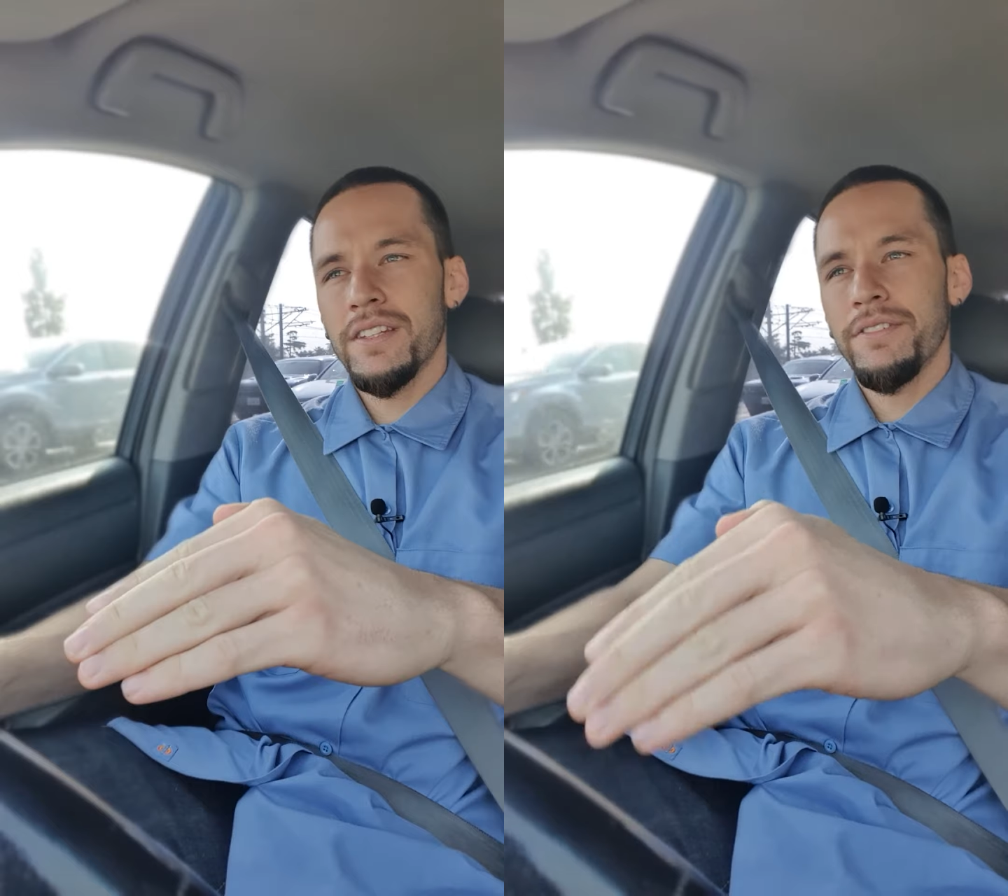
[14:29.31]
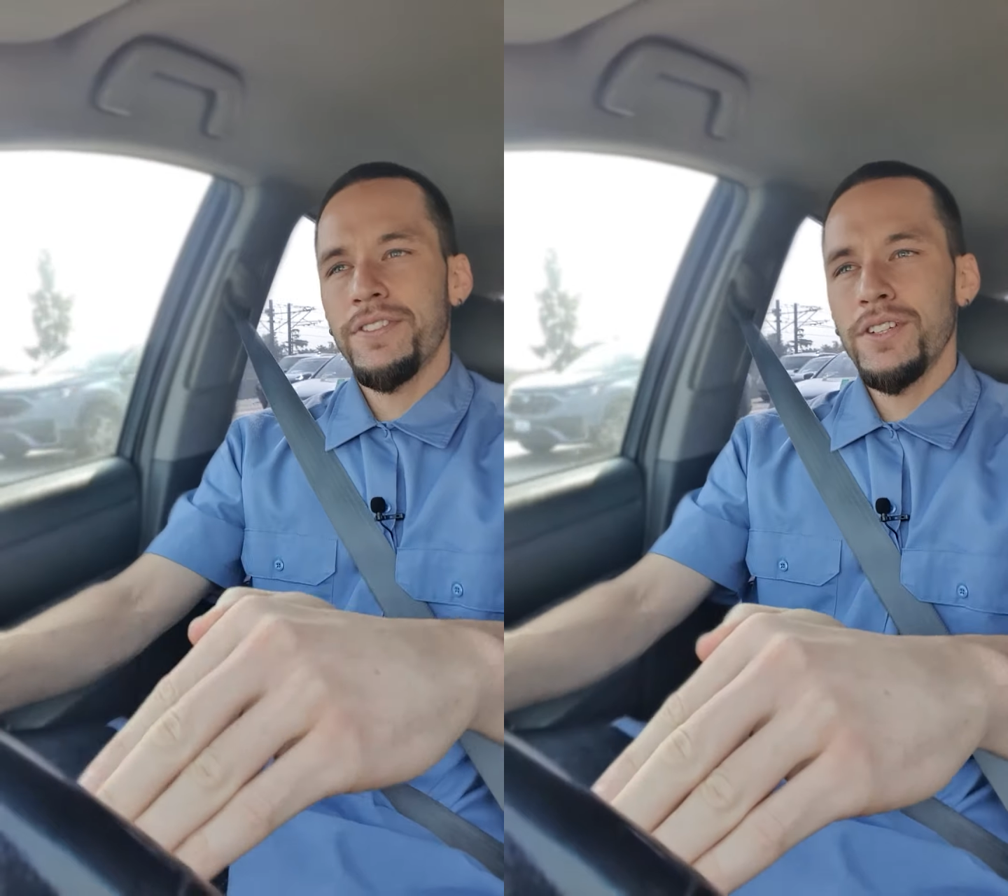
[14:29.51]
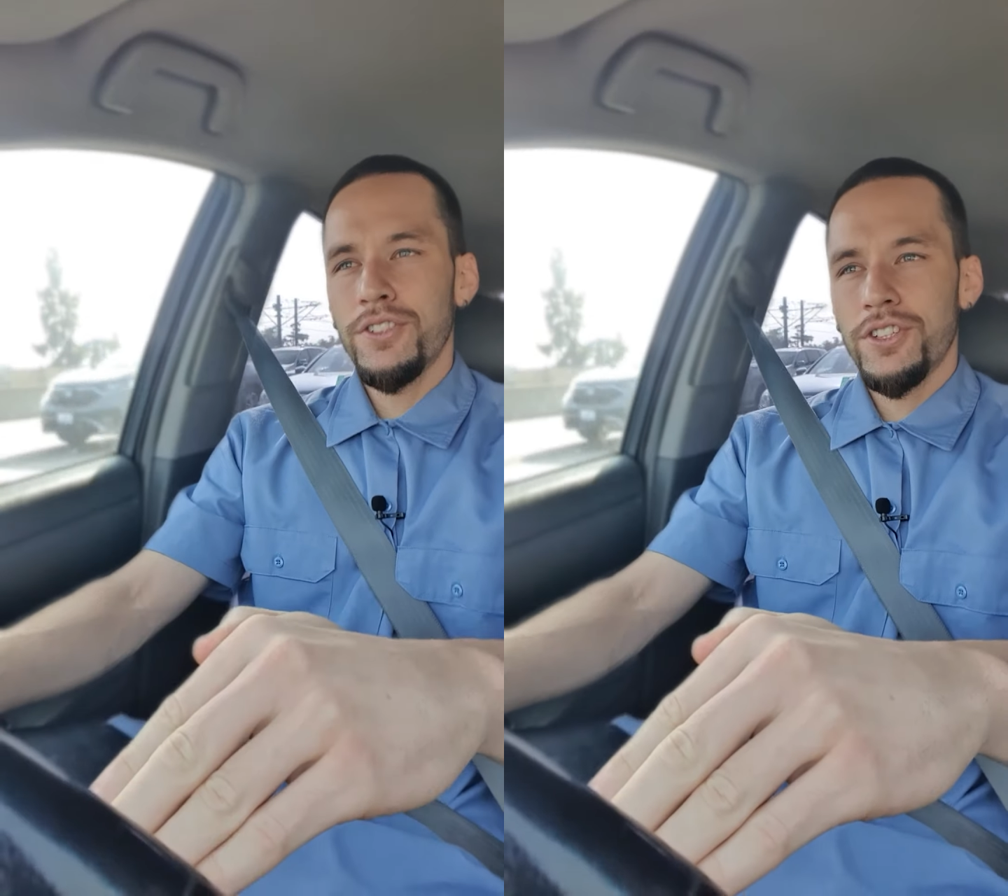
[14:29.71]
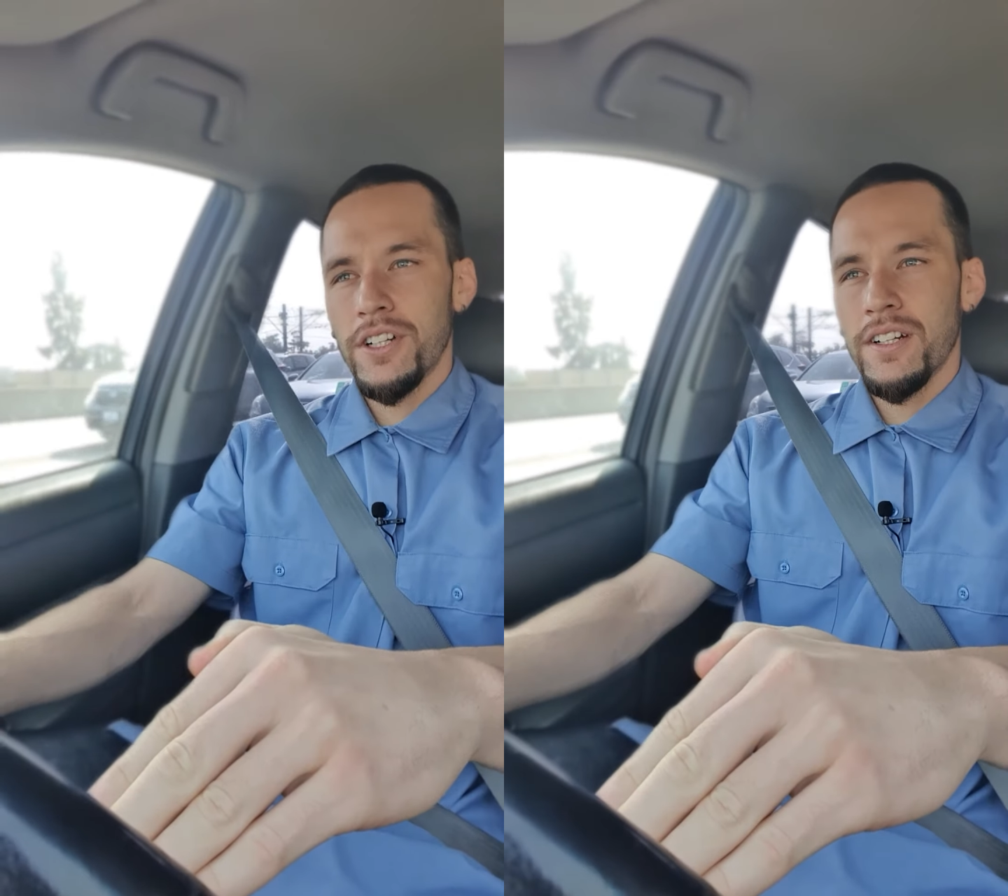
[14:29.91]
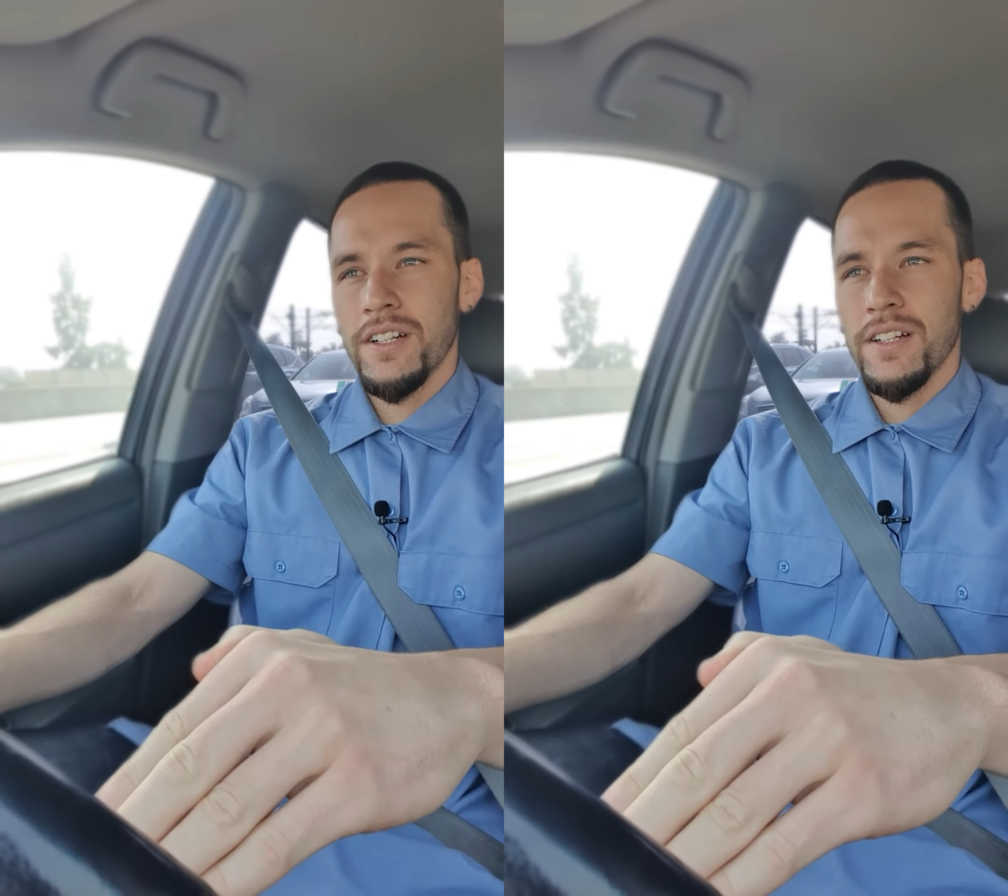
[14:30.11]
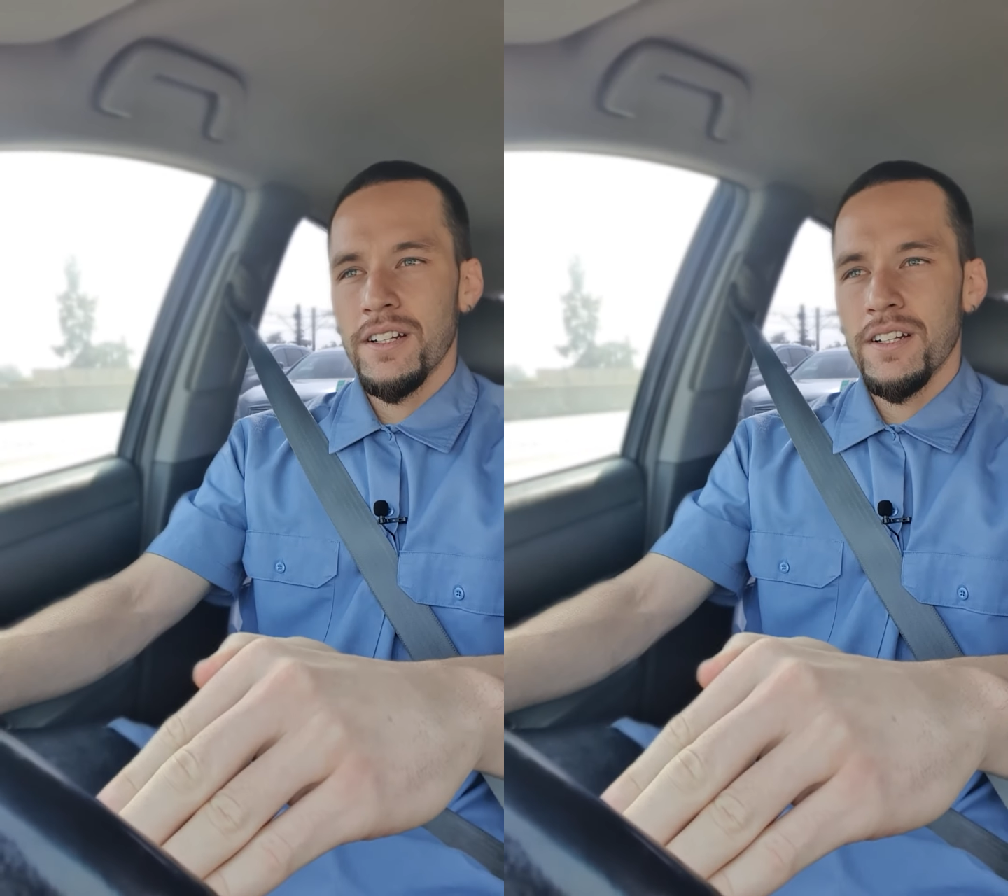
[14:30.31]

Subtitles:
the future,